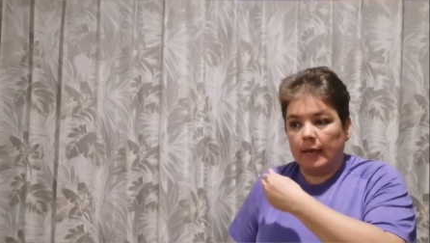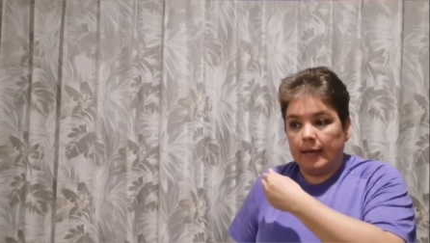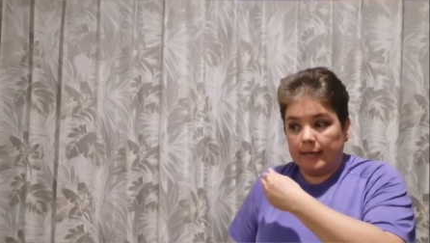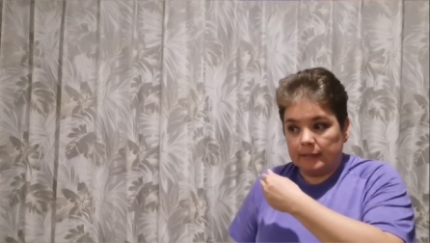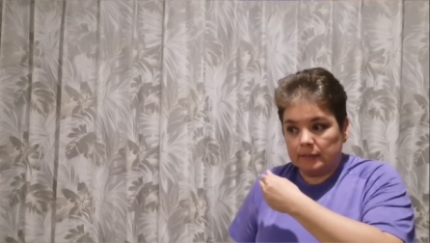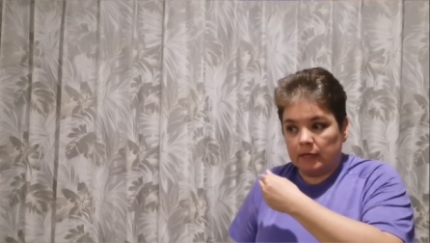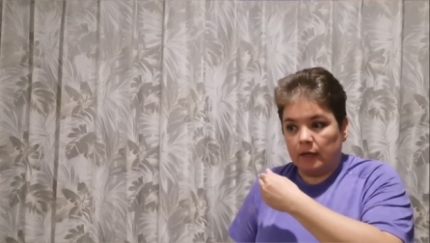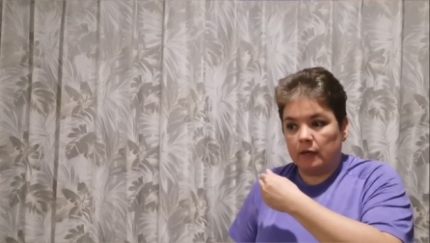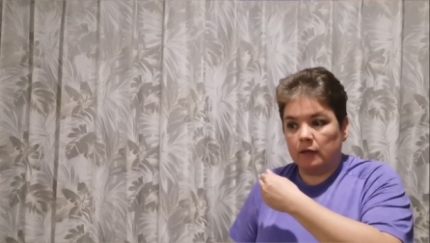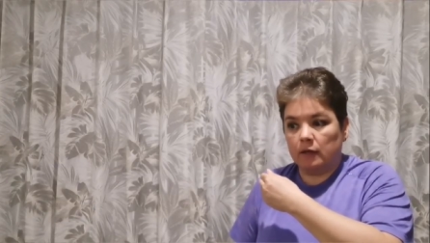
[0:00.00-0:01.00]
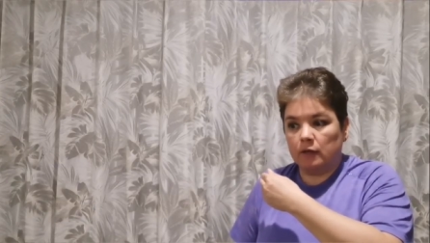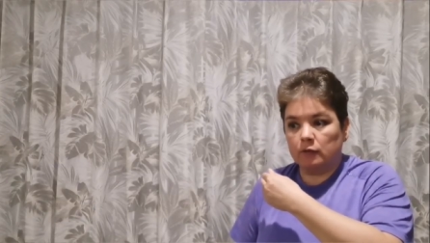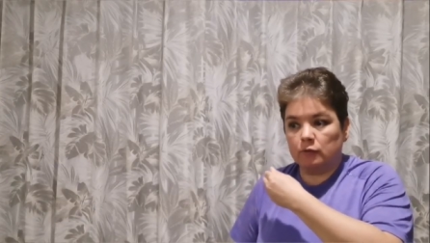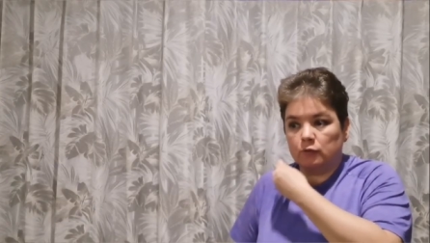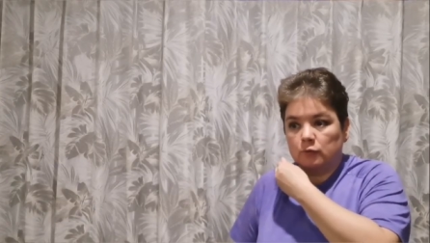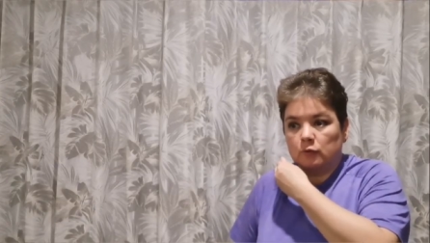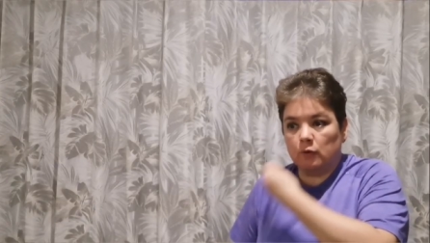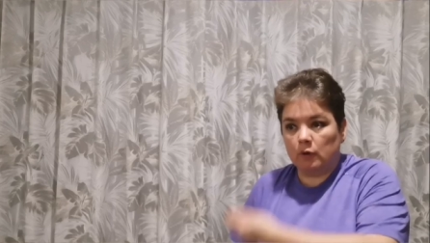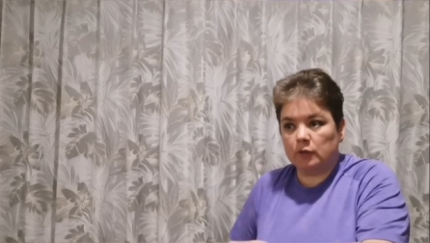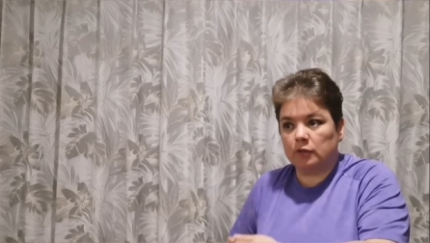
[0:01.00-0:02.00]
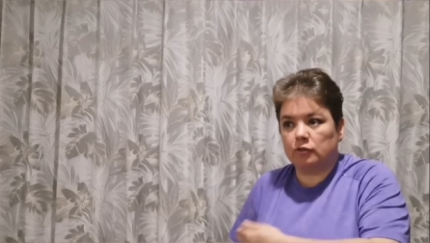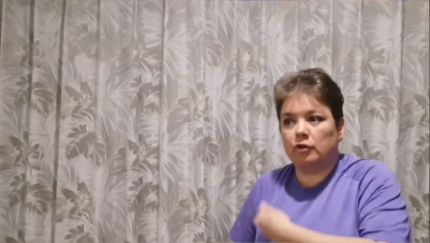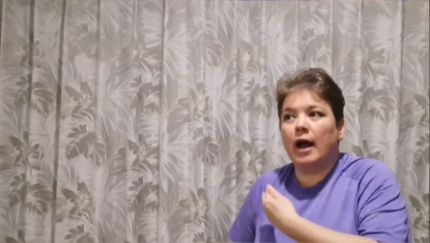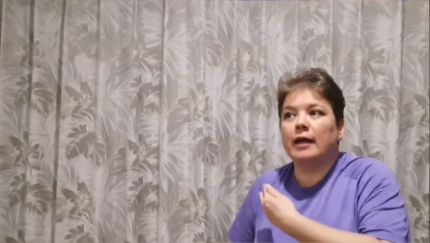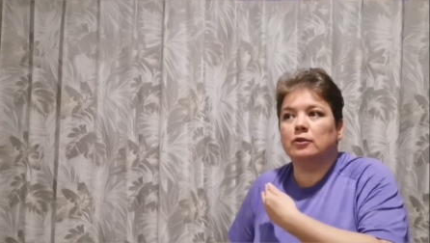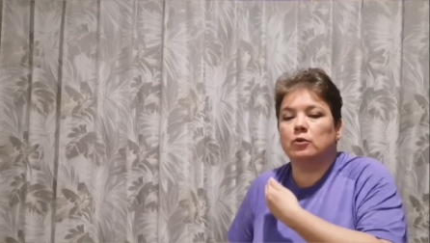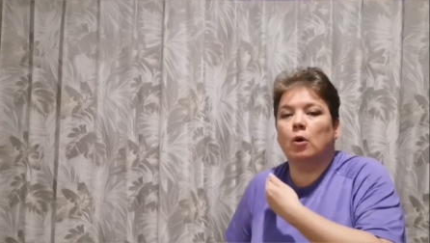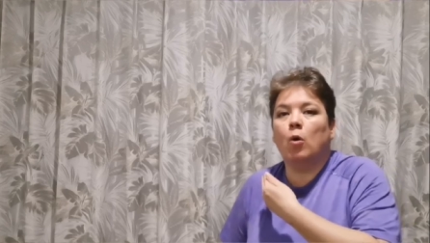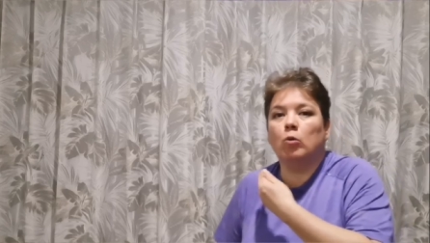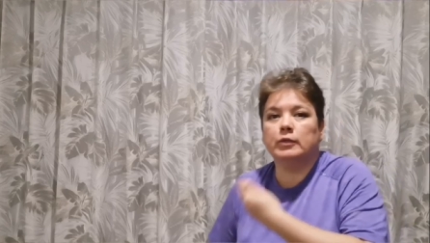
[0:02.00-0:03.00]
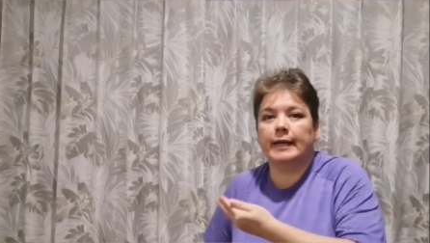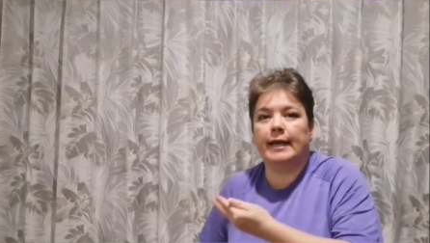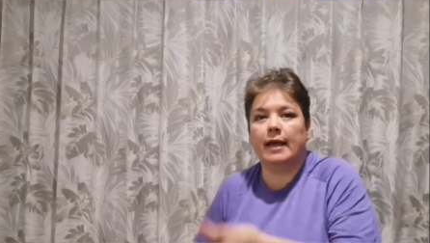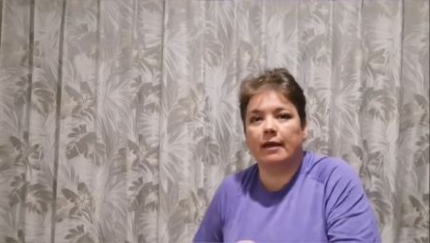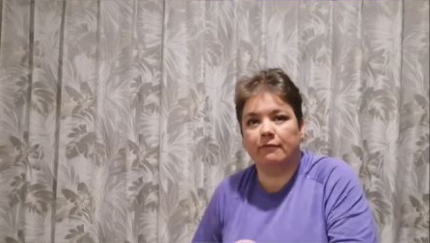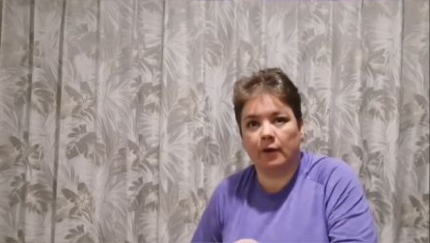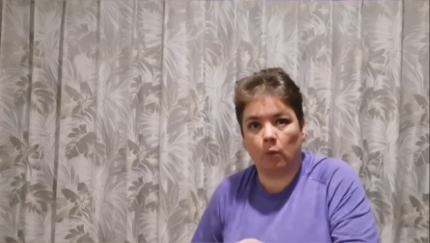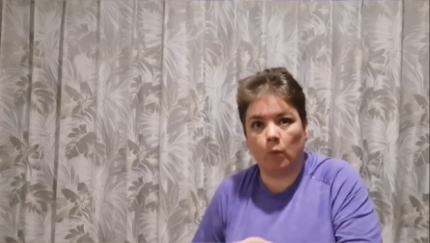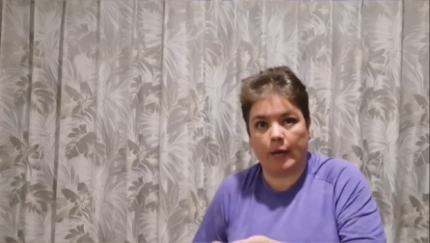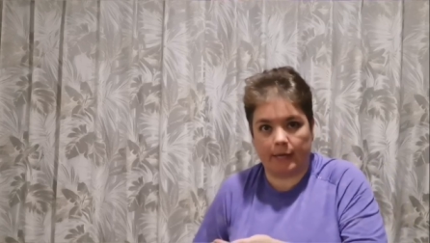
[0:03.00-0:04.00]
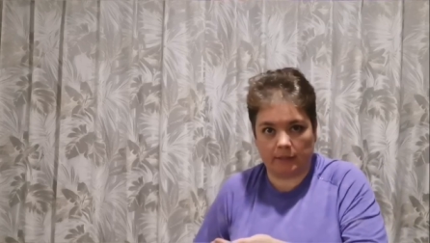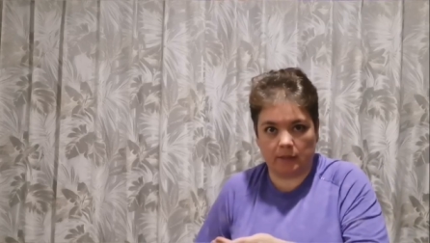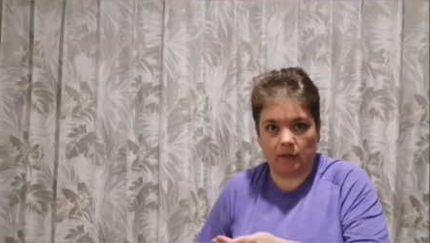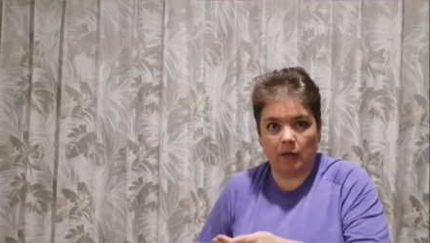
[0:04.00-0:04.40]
And do not try to hold a heavier weight.